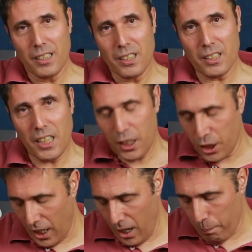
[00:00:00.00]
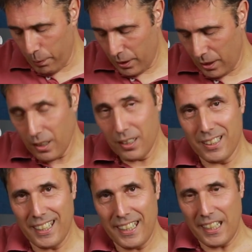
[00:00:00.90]
C sharp,
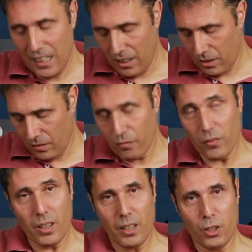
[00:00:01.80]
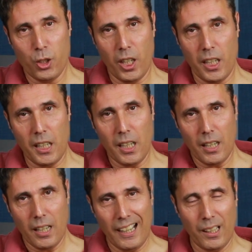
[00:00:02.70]
D, G,
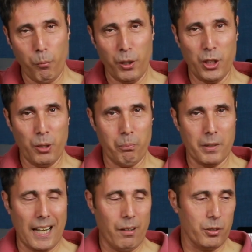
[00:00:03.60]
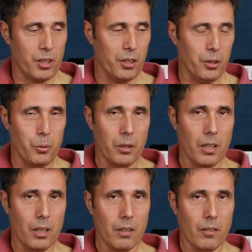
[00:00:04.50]
and then we jump down to
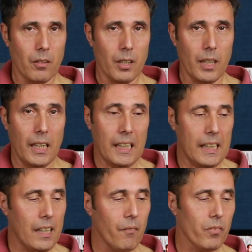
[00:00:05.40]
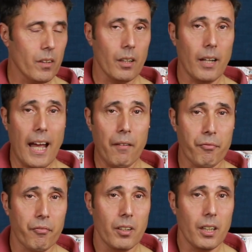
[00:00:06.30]
E, F,
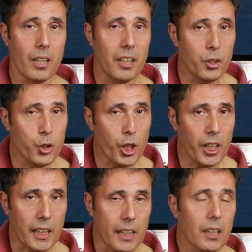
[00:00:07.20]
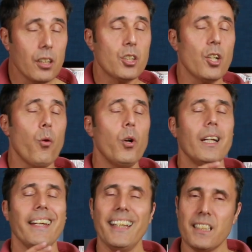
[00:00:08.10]
and G. So
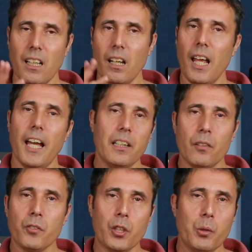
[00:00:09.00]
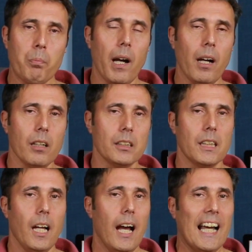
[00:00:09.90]
it's a line of two
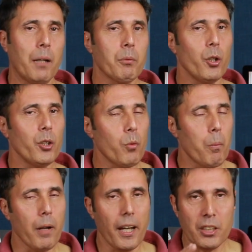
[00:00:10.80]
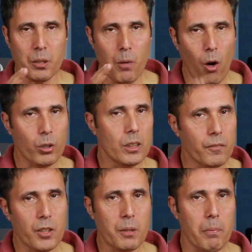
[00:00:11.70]
parts, and I'm going to apply some
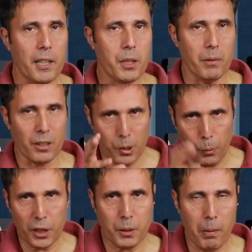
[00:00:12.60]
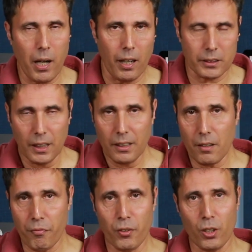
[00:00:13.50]
octave displacement to each part.
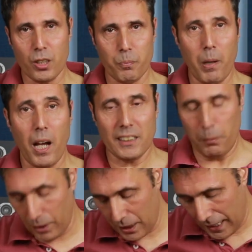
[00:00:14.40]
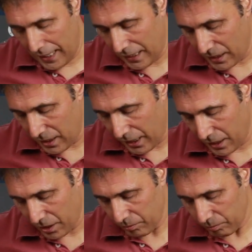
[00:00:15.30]
The first part I'm going to take is
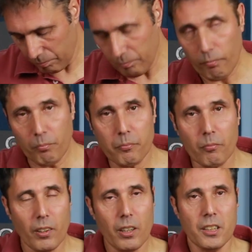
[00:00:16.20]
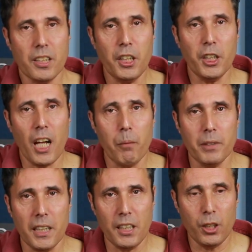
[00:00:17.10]
this, C
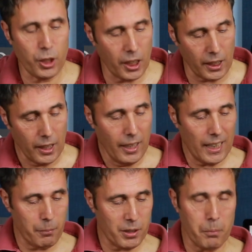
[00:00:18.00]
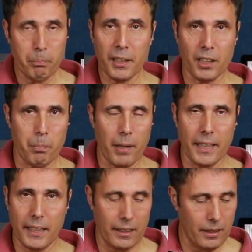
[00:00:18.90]
sharp, D, and G, and I'm simply going to
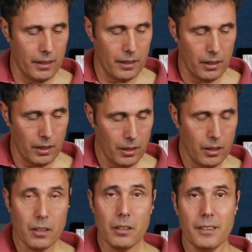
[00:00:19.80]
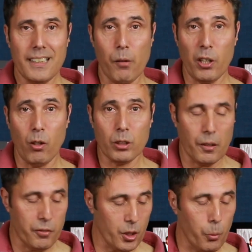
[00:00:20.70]
play it down an
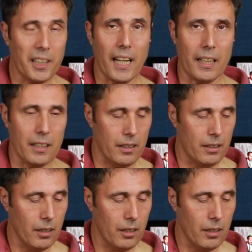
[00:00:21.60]
octave, so we get...